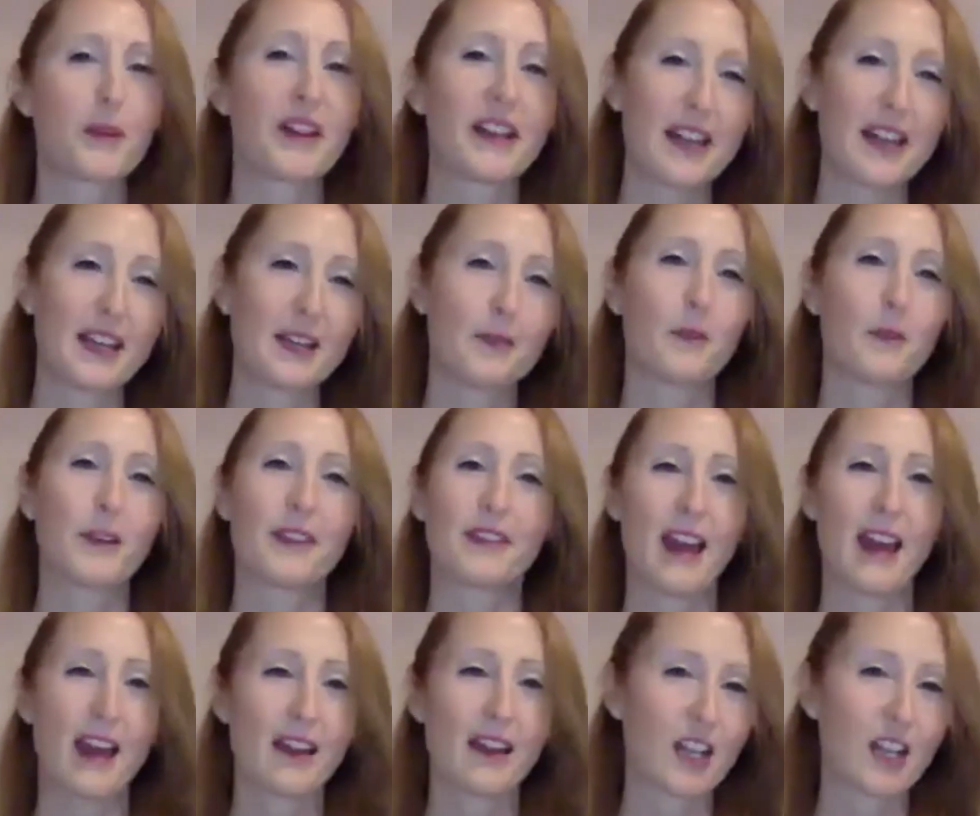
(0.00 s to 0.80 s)
Played
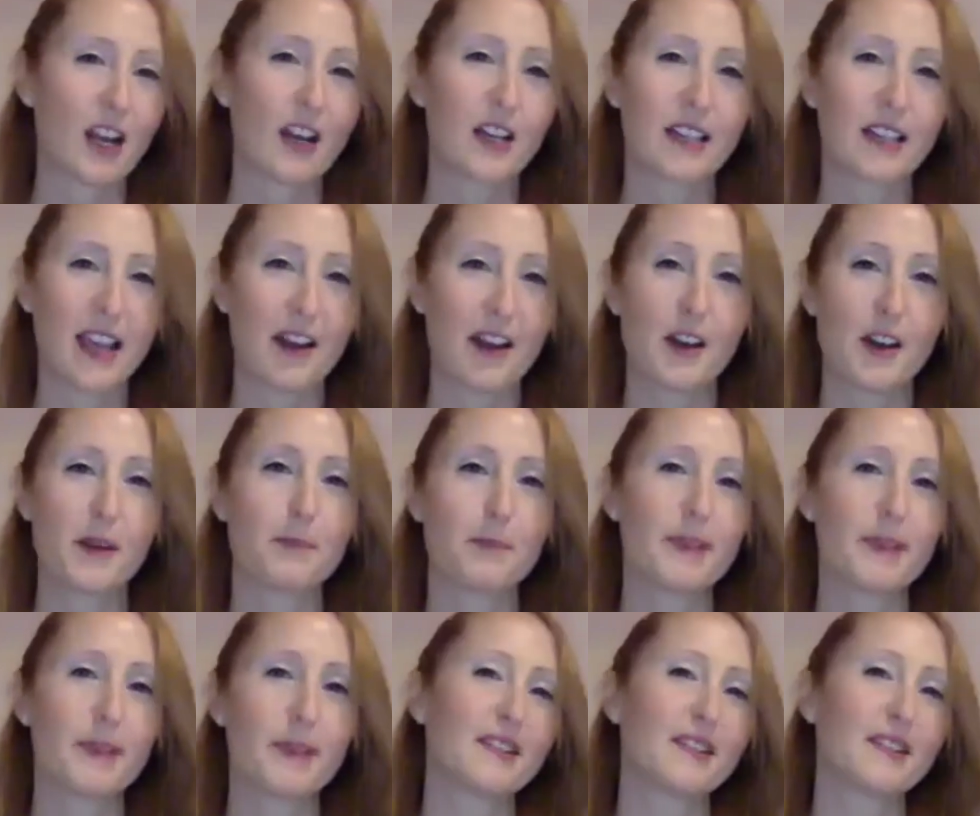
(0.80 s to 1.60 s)
with that John Garrett
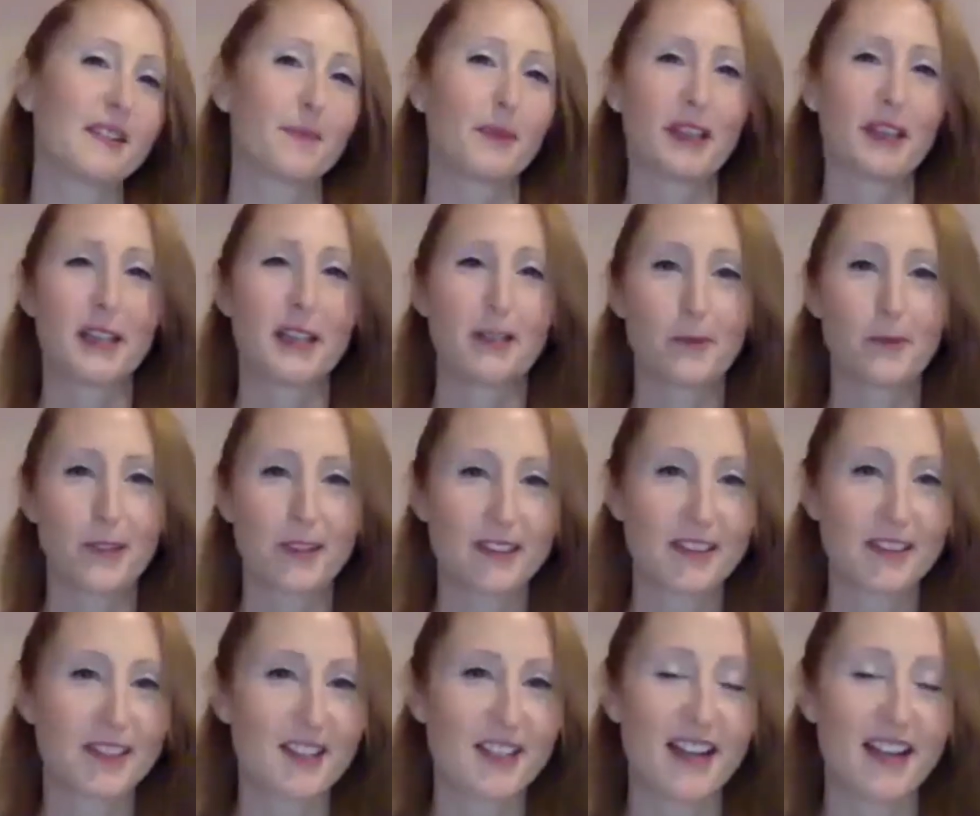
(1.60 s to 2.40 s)
piece, played with
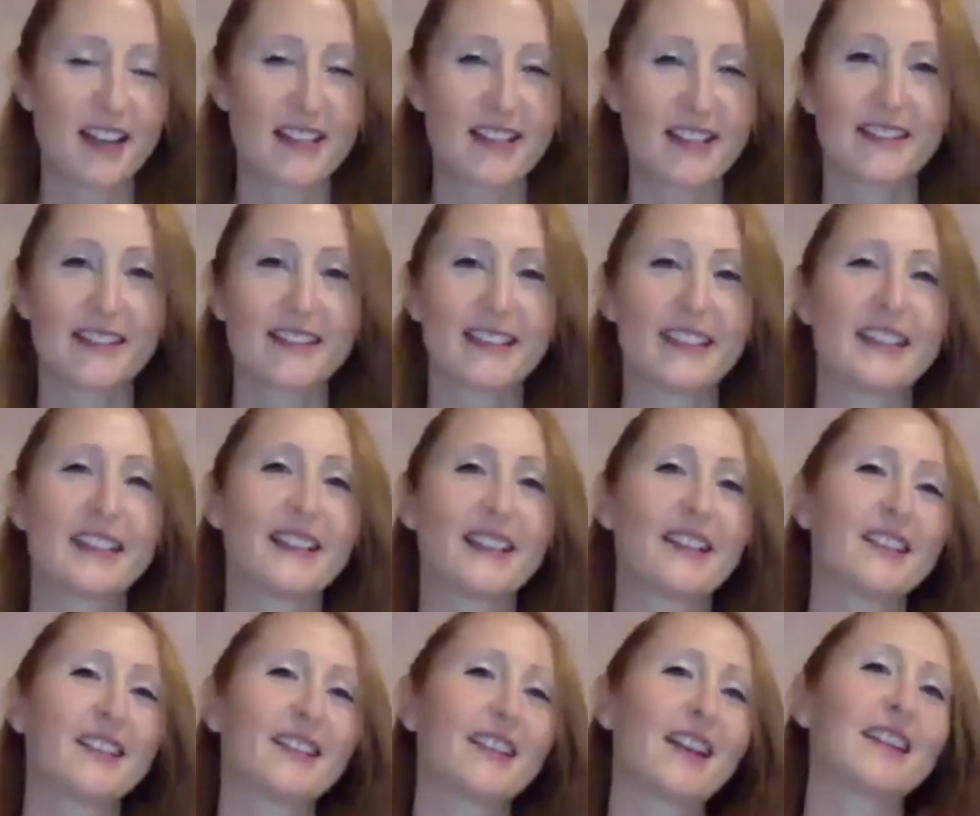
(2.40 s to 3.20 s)
the
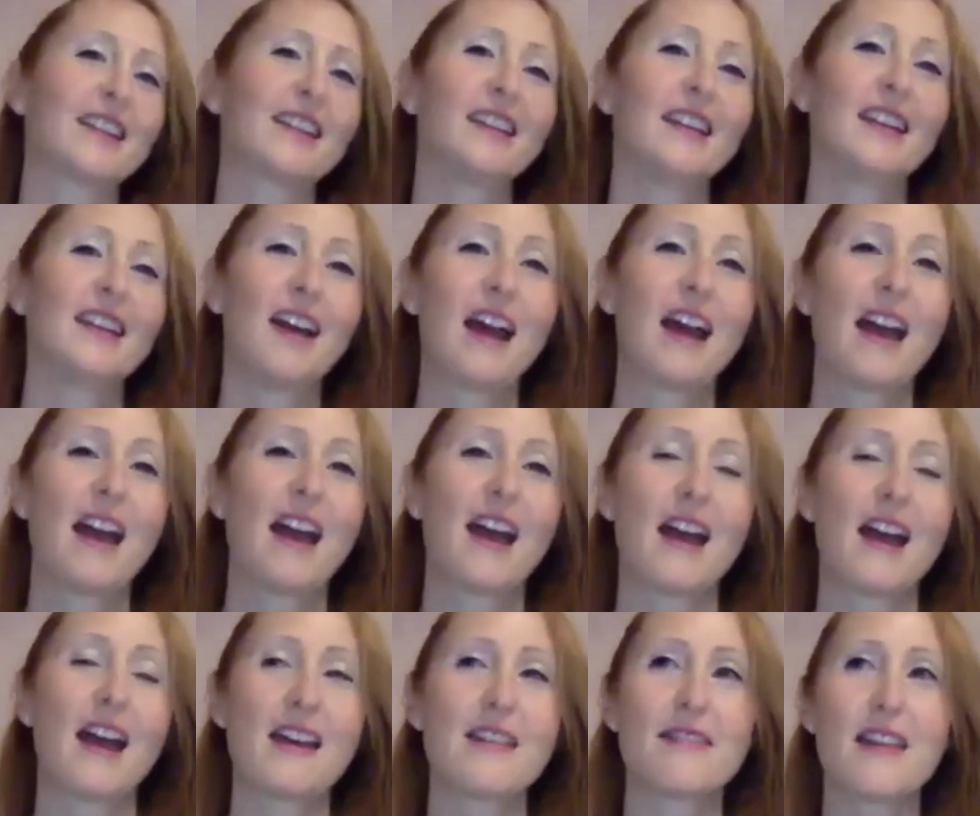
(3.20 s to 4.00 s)
chandelier,
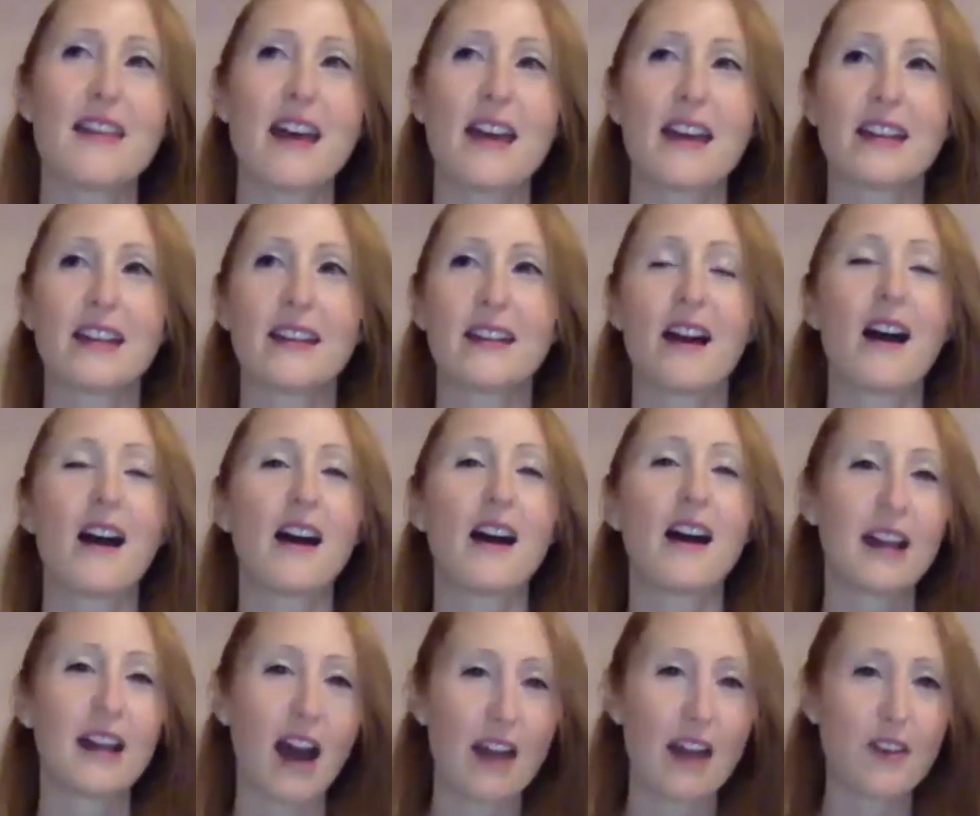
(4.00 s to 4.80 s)
and then
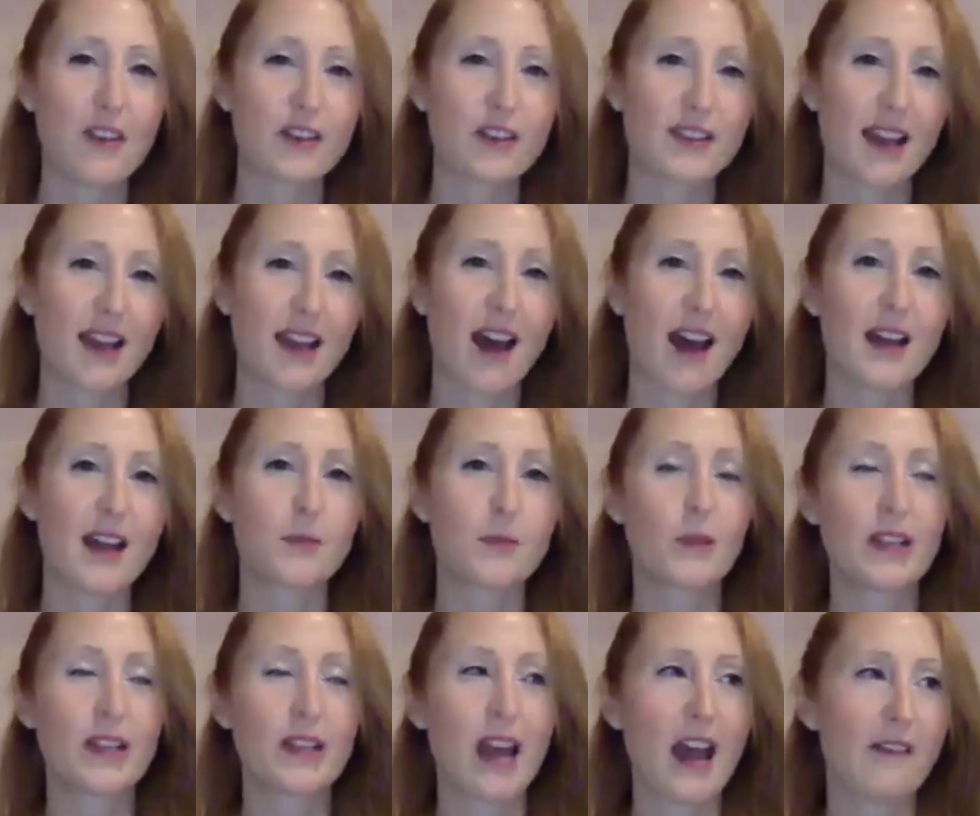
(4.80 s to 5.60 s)
on either side
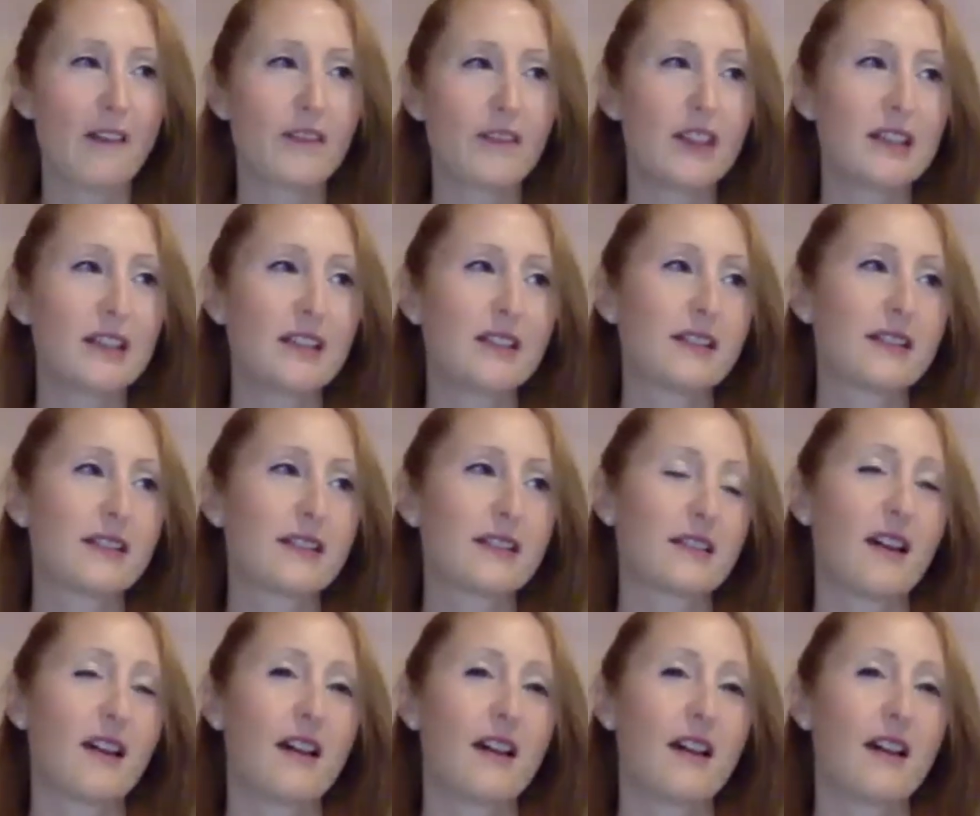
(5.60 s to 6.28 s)
we have these